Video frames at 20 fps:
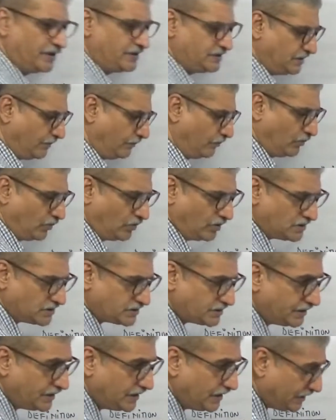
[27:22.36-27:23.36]
is the most
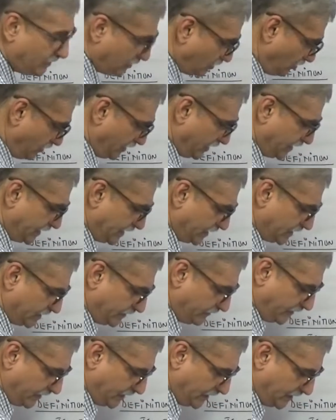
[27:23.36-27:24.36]

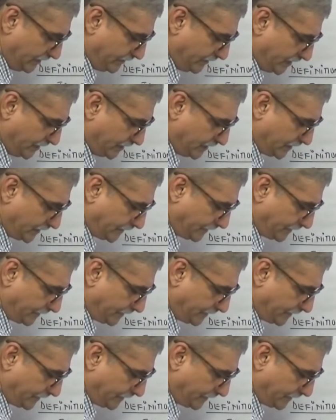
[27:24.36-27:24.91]
electronegative element